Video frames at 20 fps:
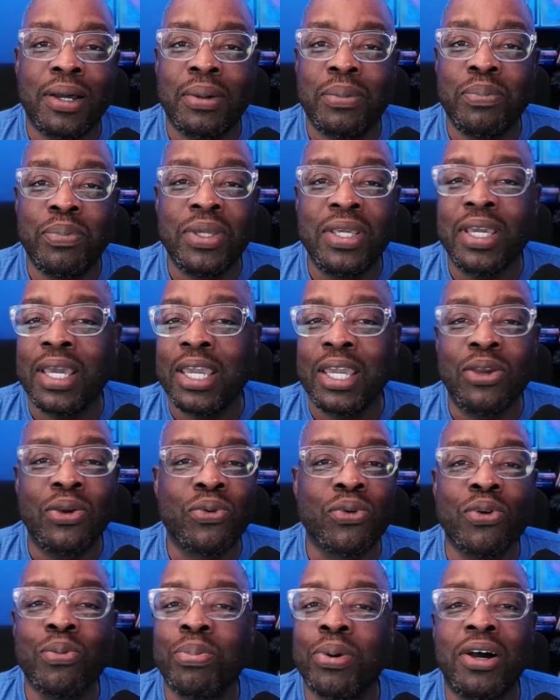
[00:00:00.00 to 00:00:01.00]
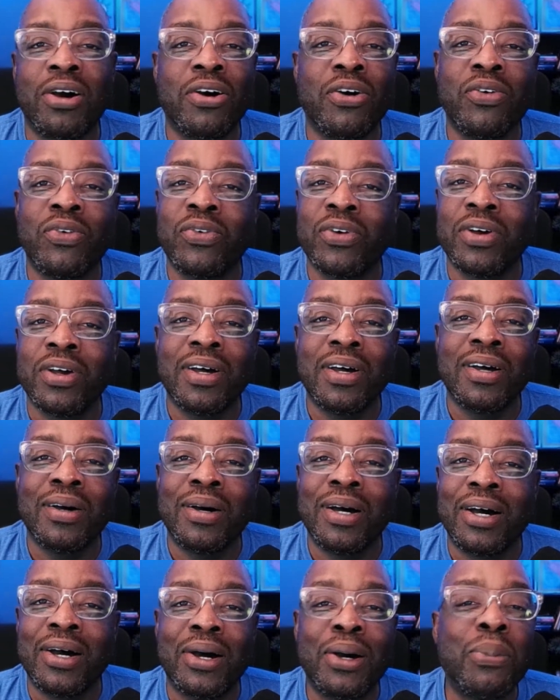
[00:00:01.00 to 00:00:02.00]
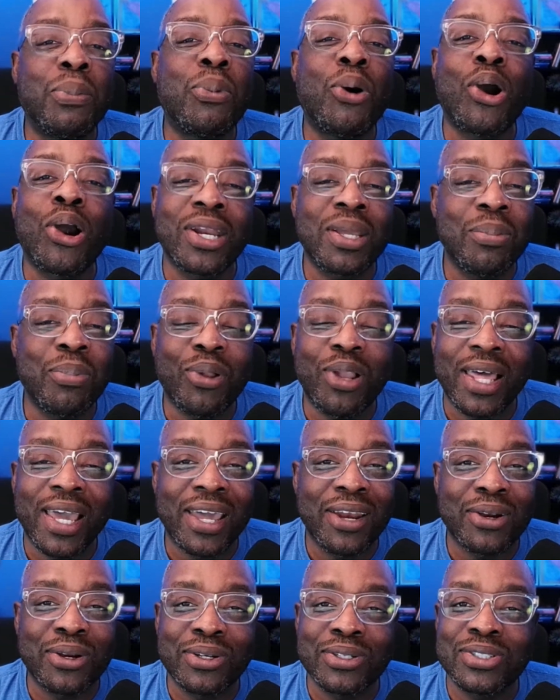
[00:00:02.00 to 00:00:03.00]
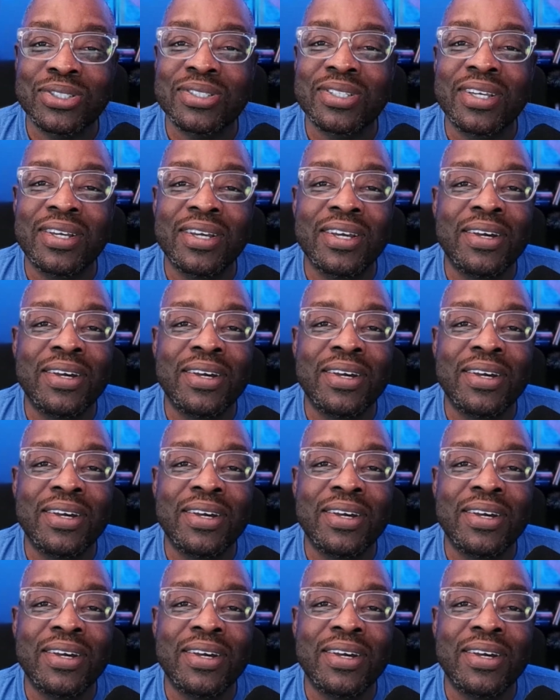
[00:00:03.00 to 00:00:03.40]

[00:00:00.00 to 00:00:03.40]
be a group of party planners